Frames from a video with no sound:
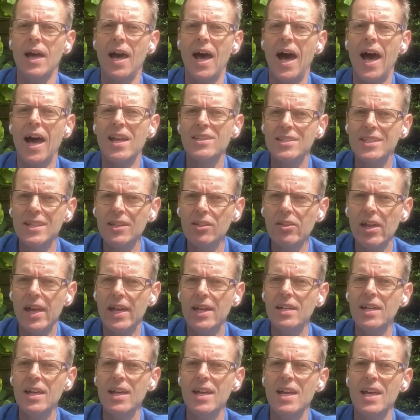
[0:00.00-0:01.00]
Until
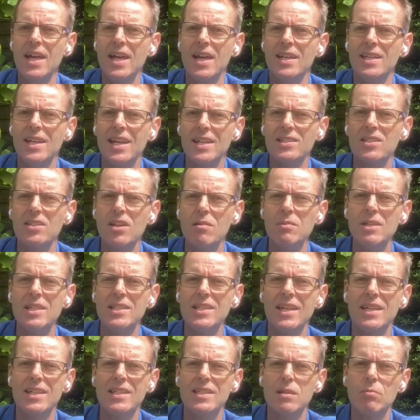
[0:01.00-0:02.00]
then, next time you
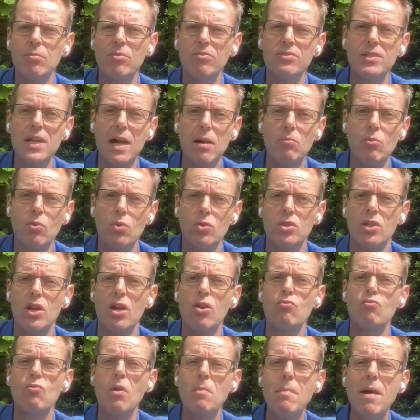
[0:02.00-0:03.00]
take a sip of tap water,
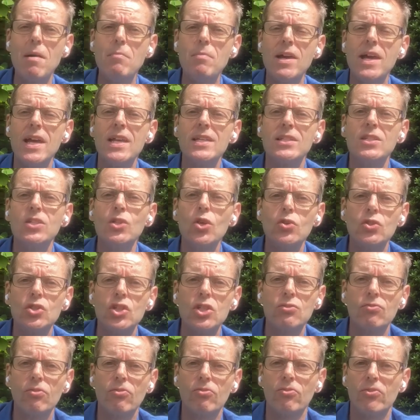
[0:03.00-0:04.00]
remember it's not
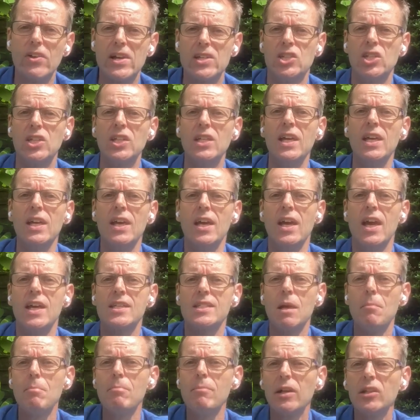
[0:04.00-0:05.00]
just refreshing, it's
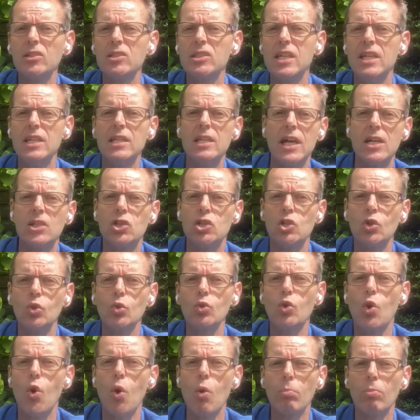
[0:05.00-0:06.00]
a multinational
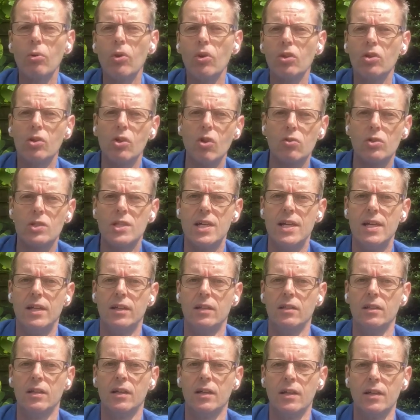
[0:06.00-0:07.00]
corporate
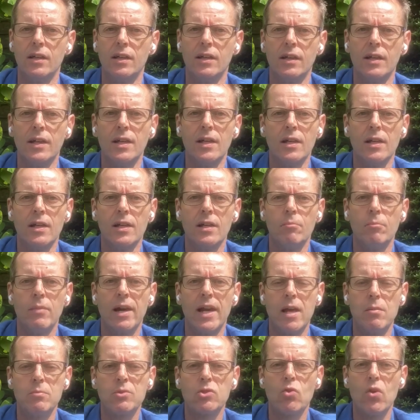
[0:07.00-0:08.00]
cocktail. My
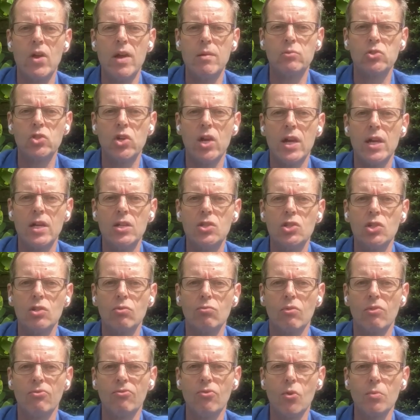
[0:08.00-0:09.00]
name's Drage,
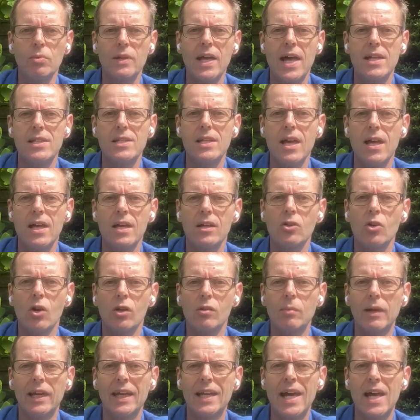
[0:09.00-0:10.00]
Reform candidate in
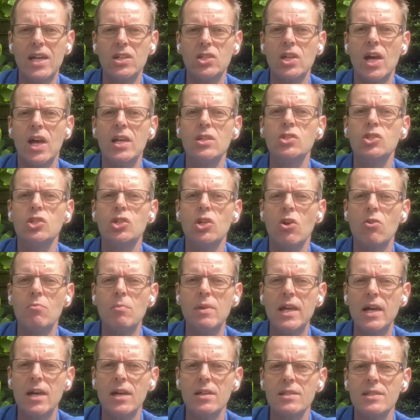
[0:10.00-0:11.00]
Godalming and Ash, and
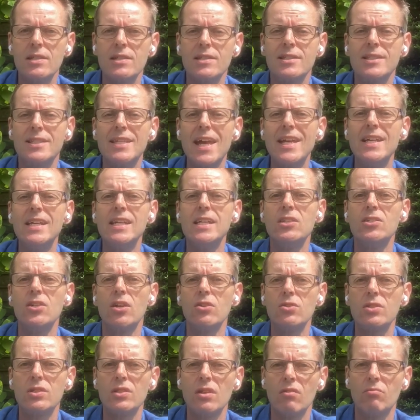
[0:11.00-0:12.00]
Jeremy Hunt's daily
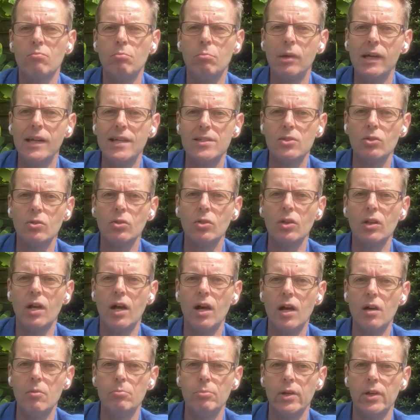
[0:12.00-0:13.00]
dose of political
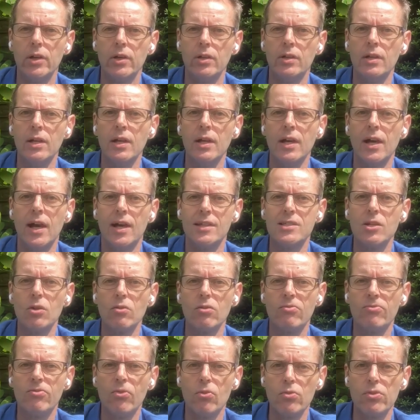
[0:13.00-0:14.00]
heartburn until
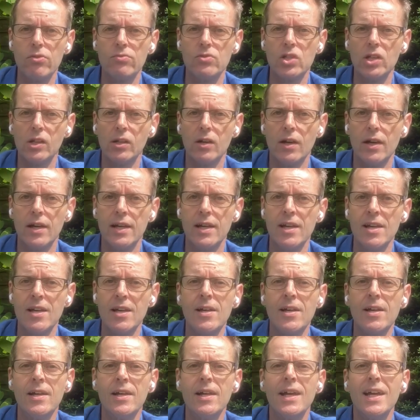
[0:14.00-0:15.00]
the 4th of July.
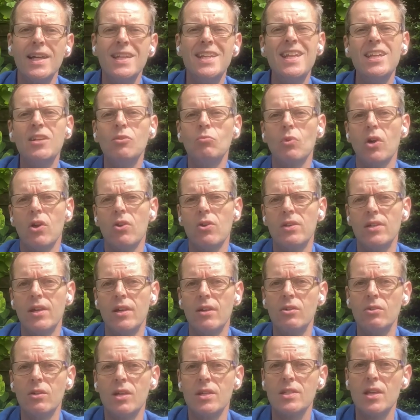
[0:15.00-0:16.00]
He needn't worry
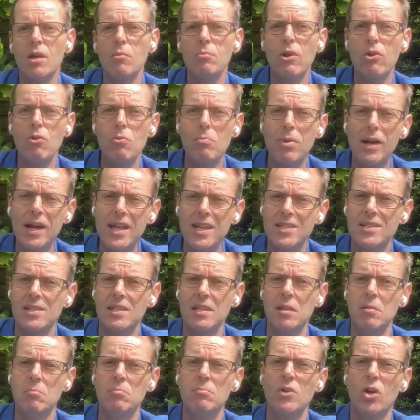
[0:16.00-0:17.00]
though, as I'll be replacing
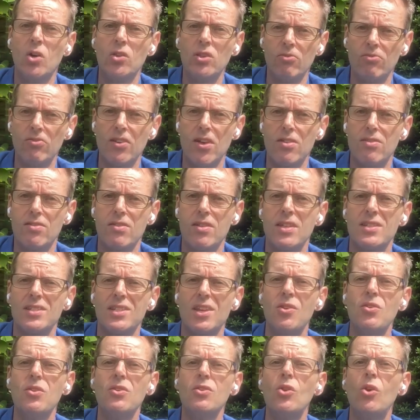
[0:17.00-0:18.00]
him on the 5th,
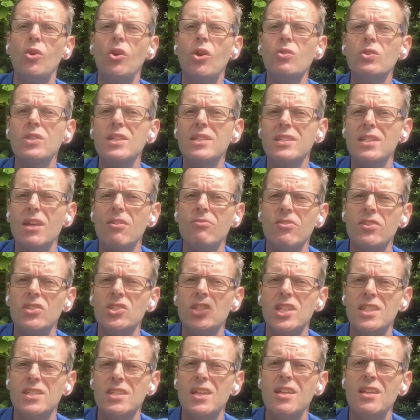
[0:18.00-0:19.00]
so not long to suffer,
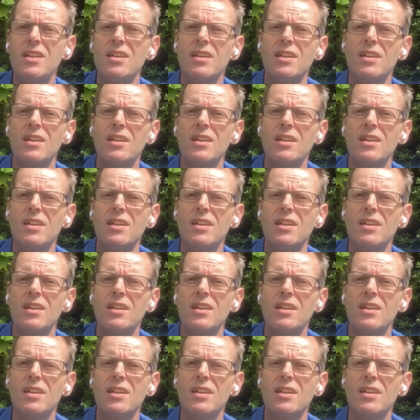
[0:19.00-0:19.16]
Jezza.